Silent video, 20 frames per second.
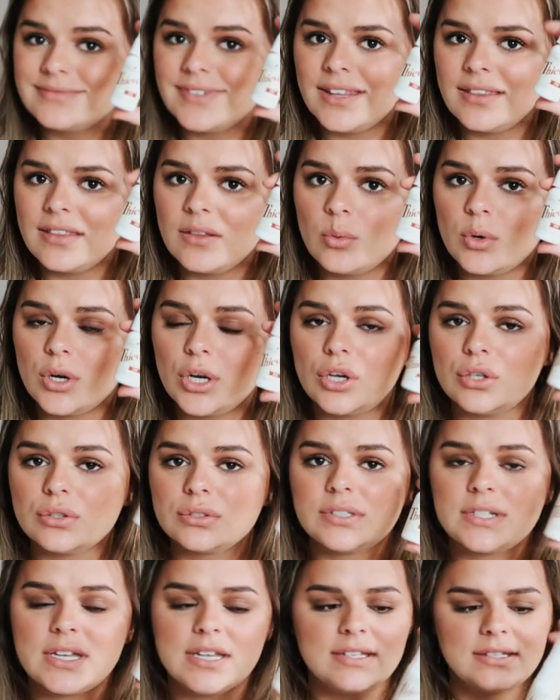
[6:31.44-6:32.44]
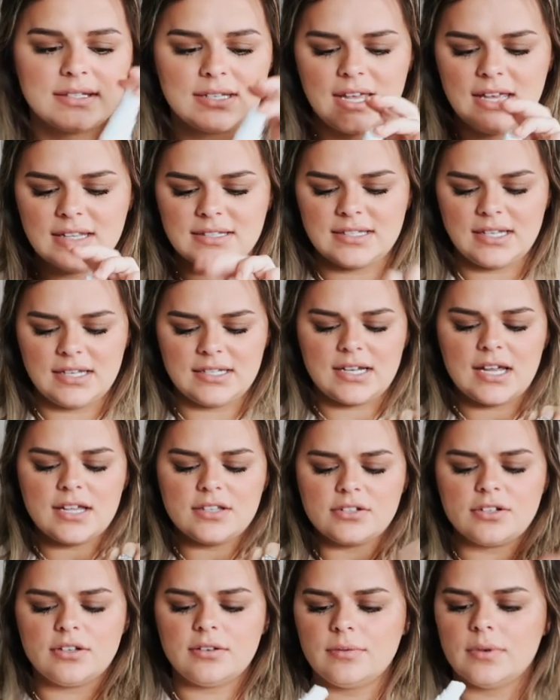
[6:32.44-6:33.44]
in the world is hand
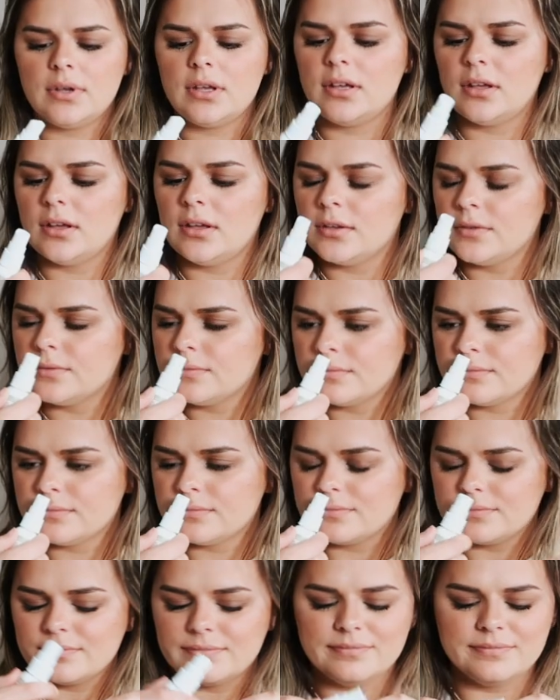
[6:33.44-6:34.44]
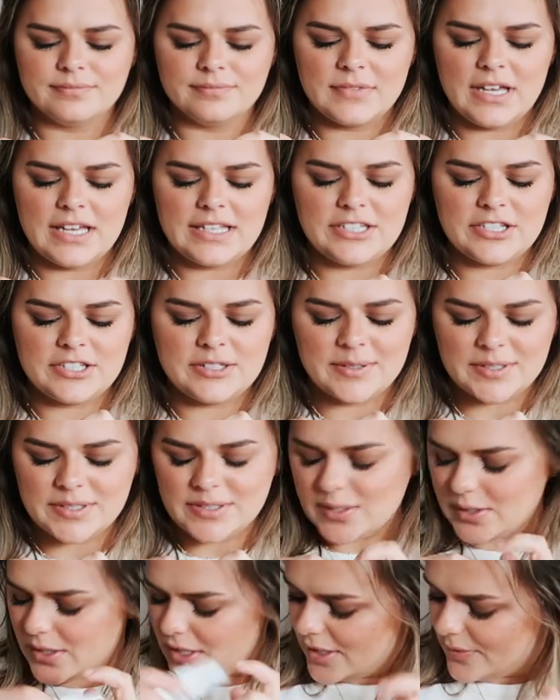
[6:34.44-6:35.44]
sanitizer Mm, it just smells
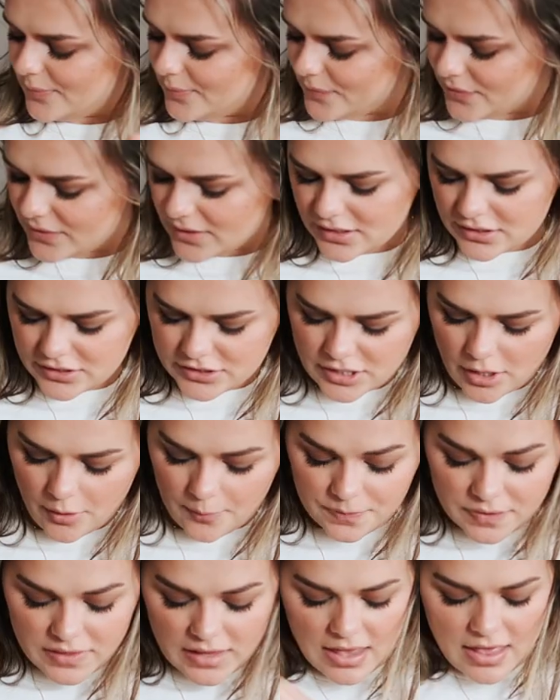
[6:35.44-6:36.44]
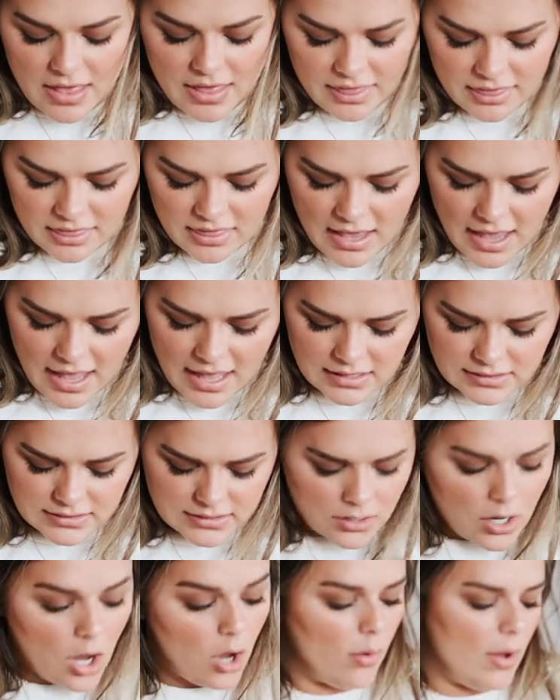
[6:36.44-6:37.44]
so good. So that,
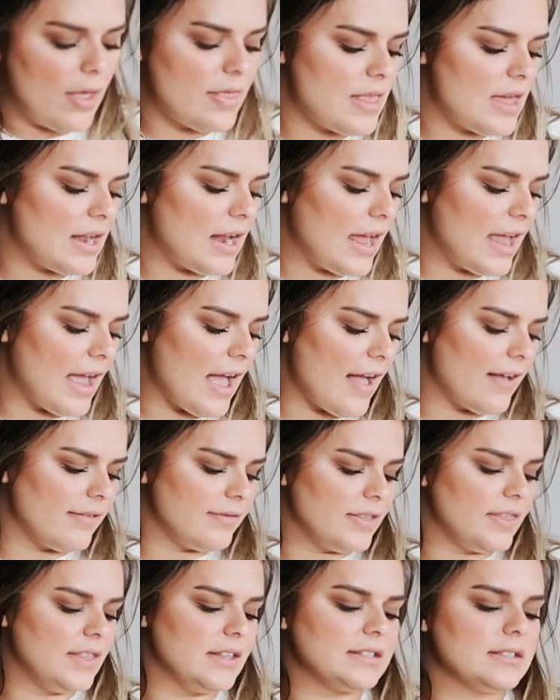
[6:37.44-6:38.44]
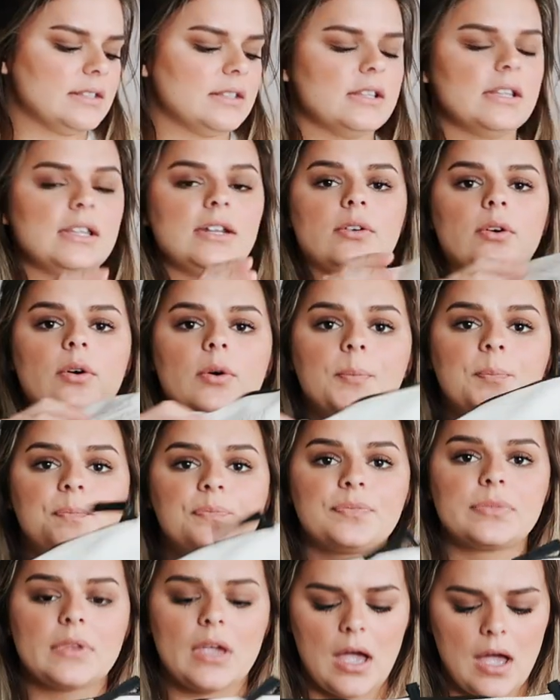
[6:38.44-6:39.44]
oh, and then I have this little
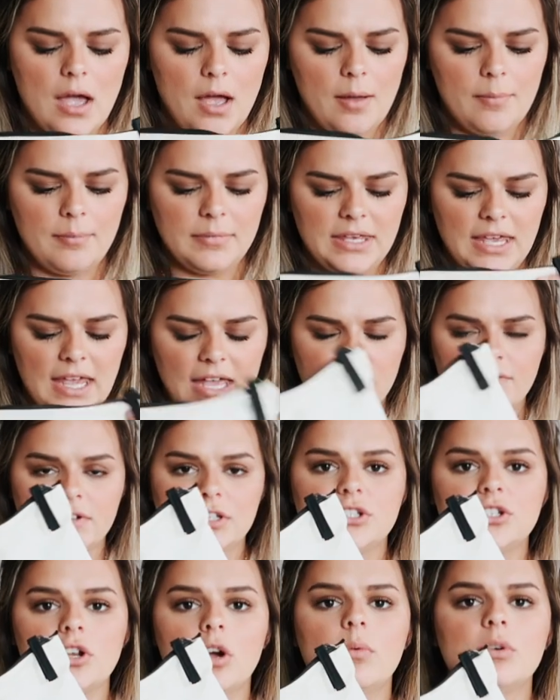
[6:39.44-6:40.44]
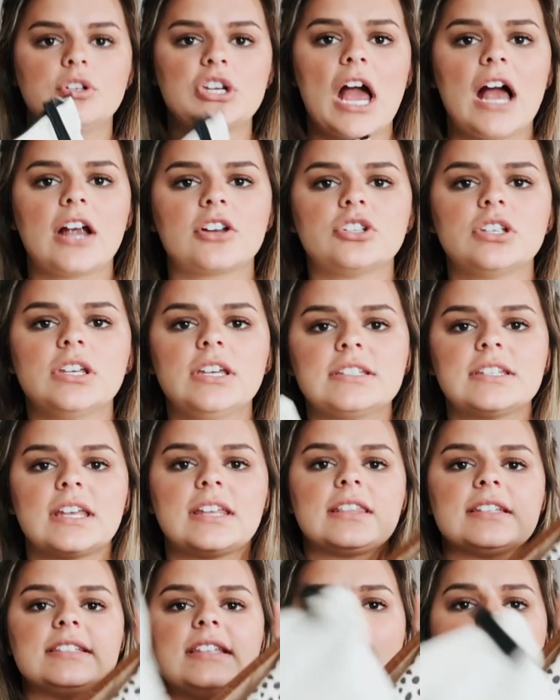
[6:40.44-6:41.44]
um, canvas tote, which actually is
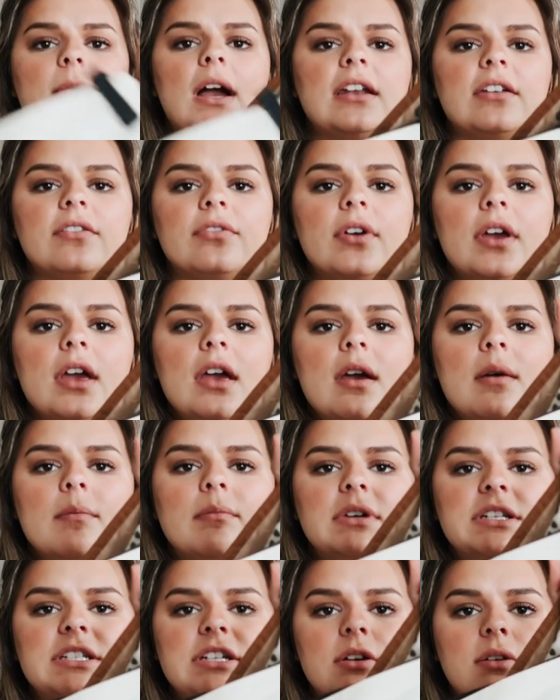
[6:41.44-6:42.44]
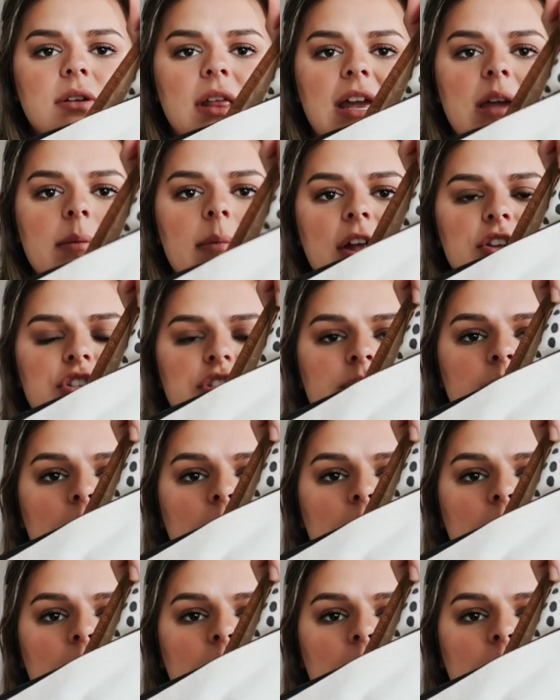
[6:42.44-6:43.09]
like the same kind of material. Like it matches